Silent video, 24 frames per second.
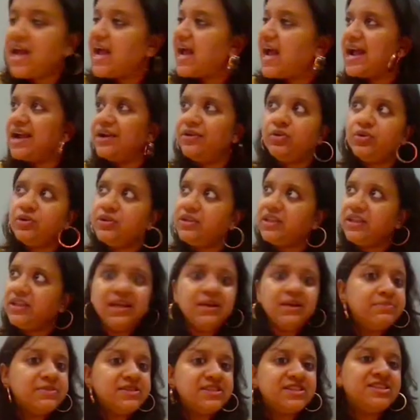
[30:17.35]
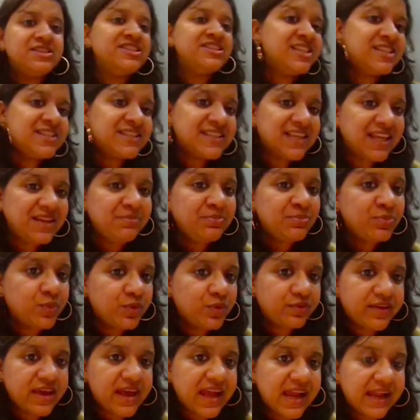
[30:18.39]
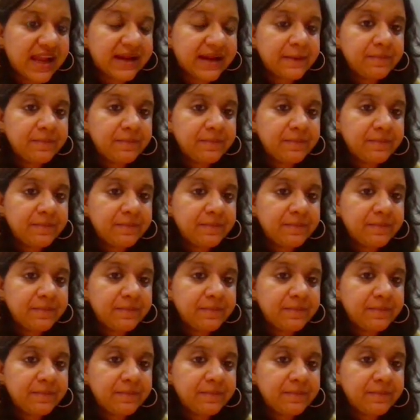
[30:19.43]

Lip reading: I don't think businesses can move ahead.